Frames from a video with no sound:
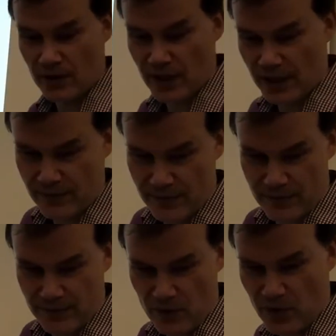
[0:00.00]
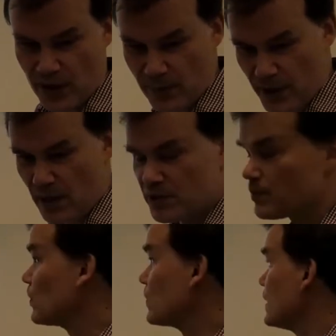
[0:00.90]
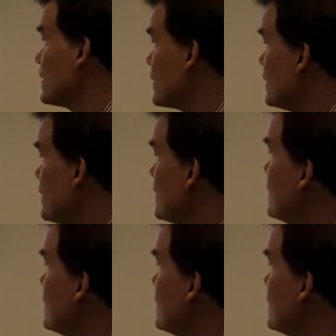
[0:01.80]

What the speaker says: Okay, hopefully it becomes more clear